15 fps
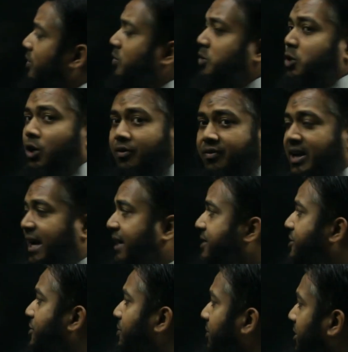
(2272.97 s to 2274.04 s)
root of
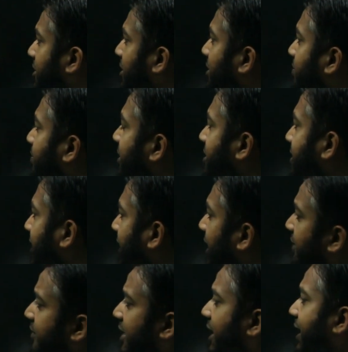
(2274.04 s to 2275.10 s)
x meter per
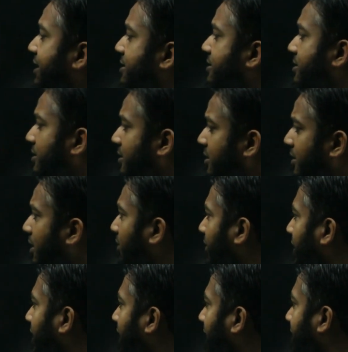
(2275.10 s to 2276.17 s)
second, where
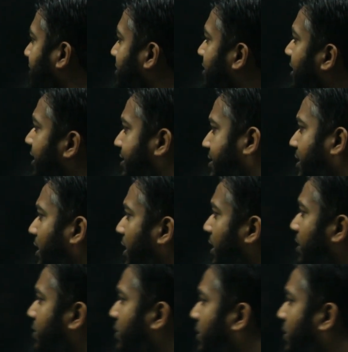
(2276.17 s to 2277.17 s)
x is. So